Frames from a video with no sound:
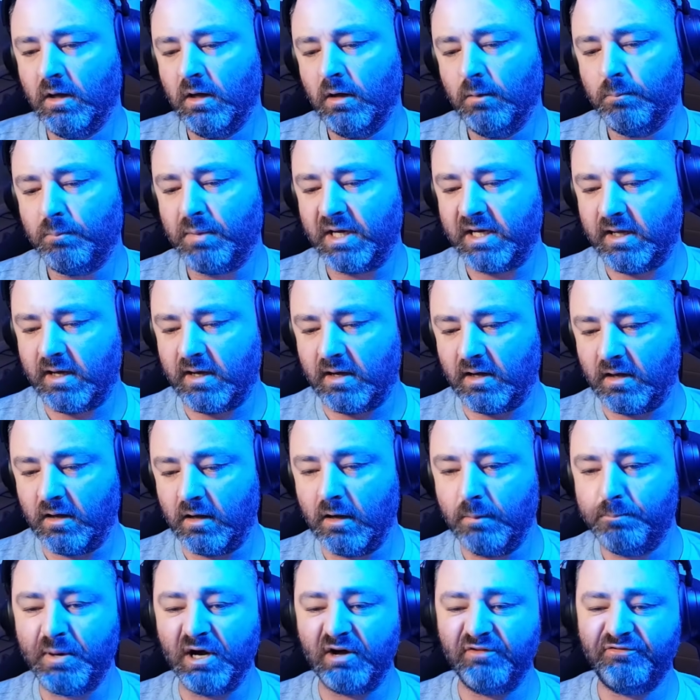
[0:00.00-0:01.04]
But yeah, a
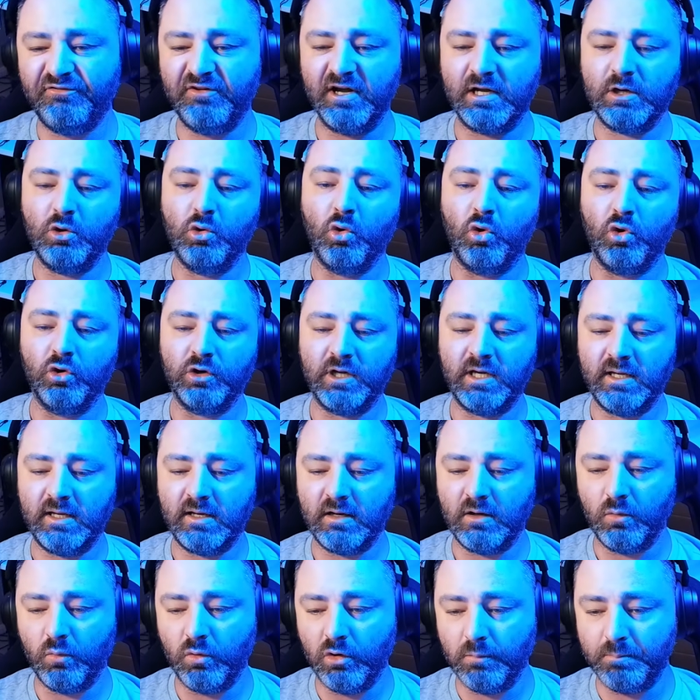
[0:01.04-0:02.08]
perfect corner
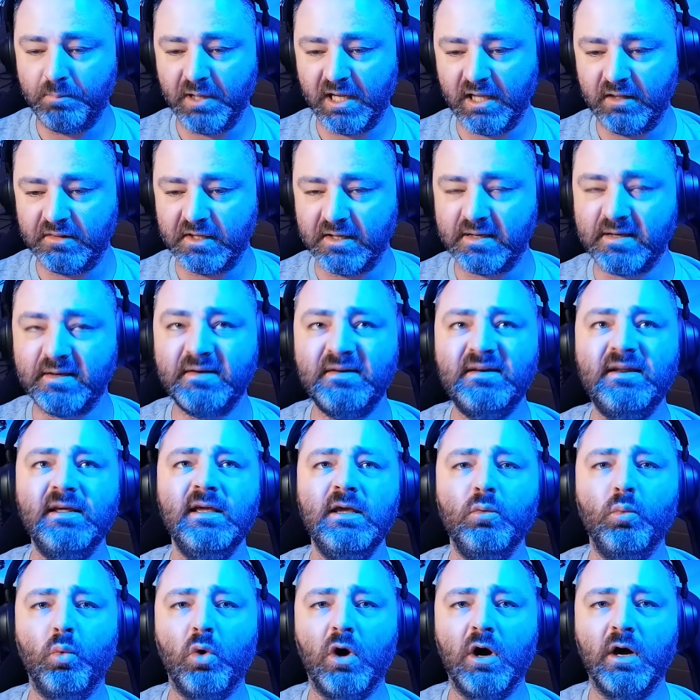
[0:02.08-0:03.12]
here will be this
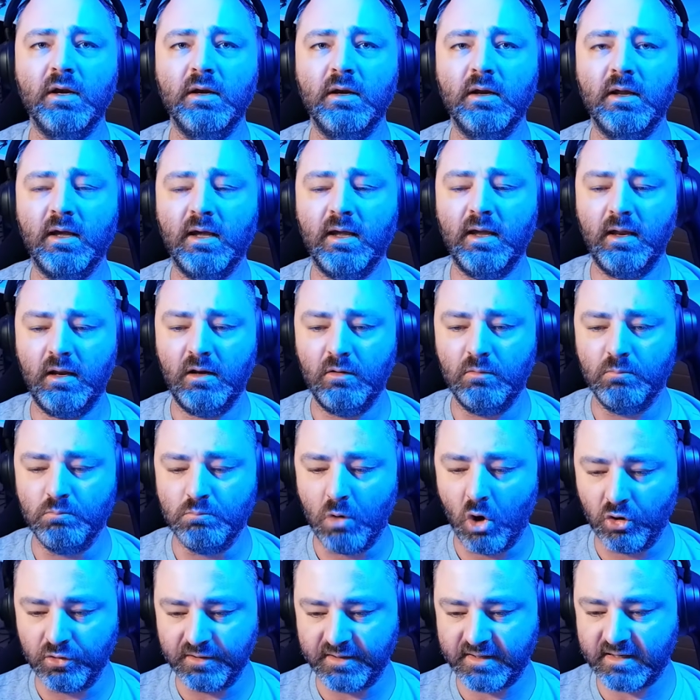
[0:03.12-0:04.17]
T1 in
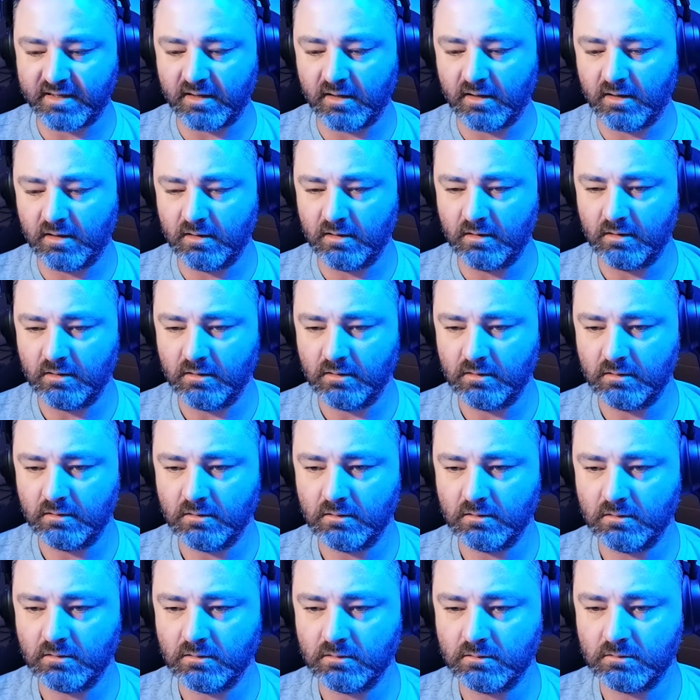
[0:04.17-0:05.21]
Monza.
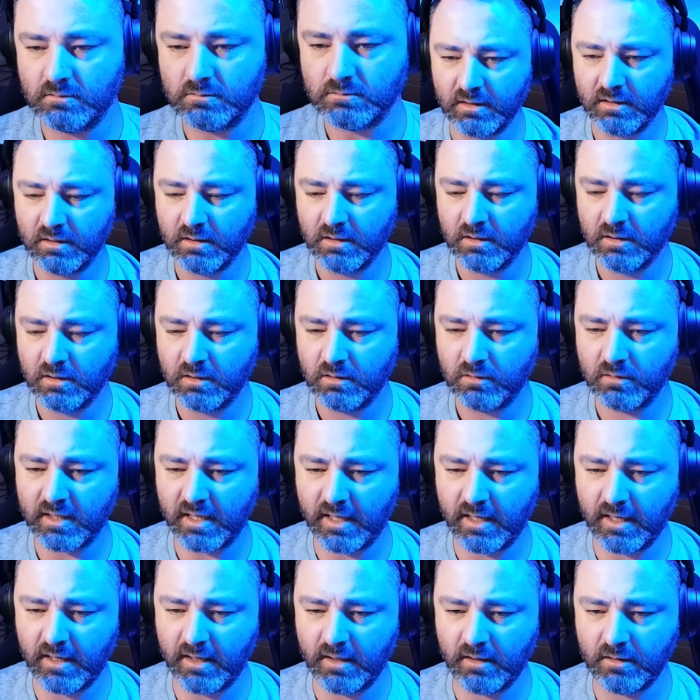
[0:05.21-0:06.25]

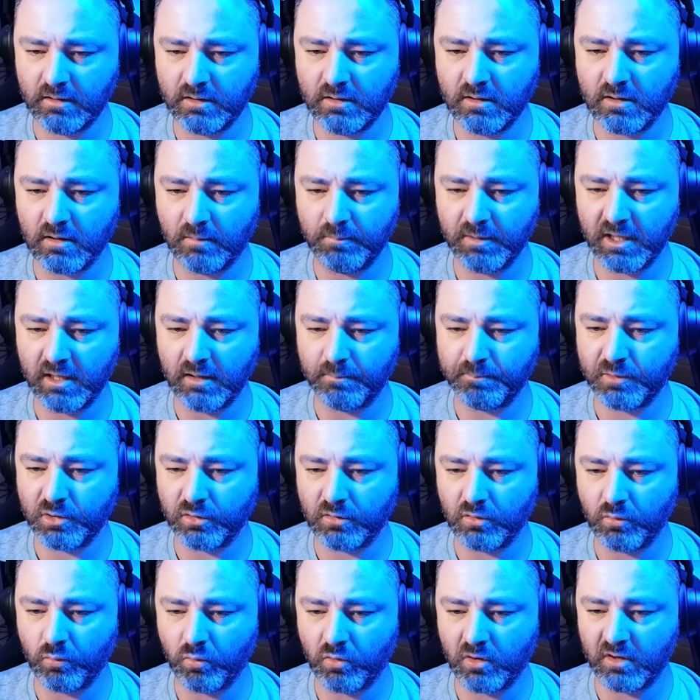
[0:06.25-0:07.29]
Okay, coming up to the
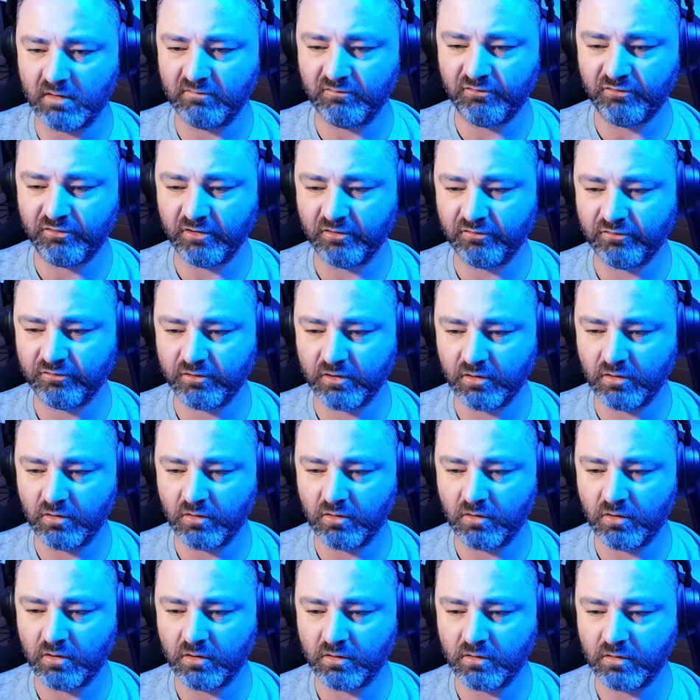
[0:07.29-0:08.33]
150,
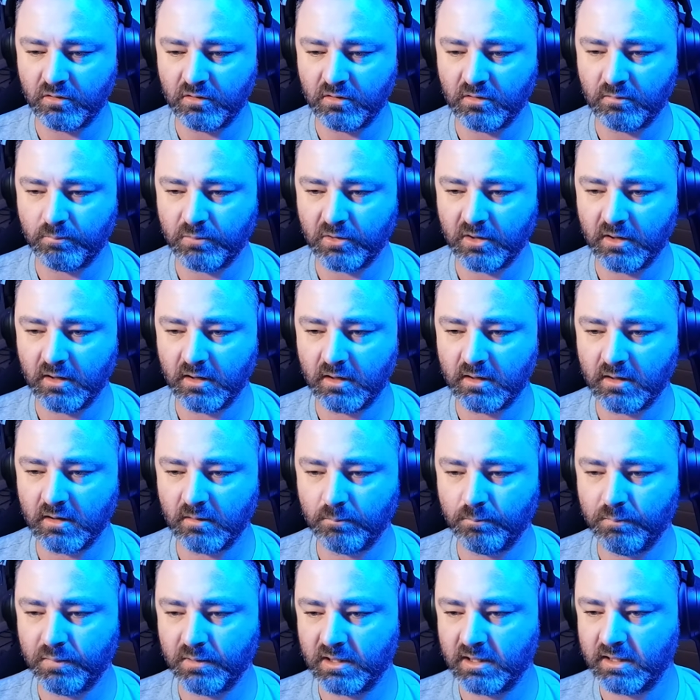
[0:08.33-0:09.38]
hard on the brake,
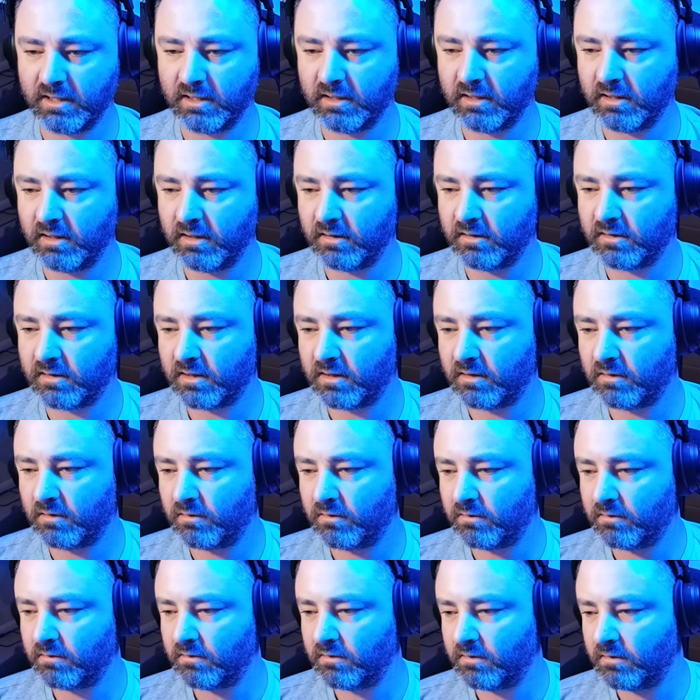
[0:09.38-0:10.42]
bleeding
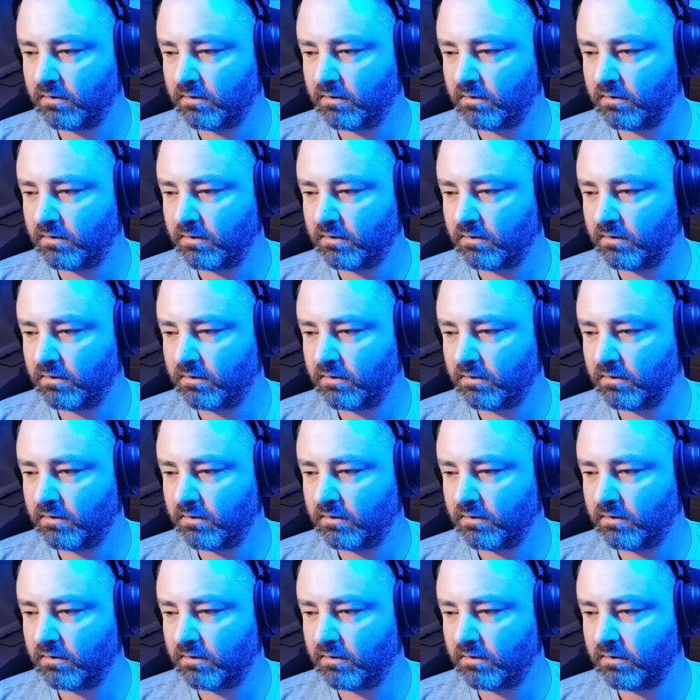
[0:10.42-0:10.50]
down.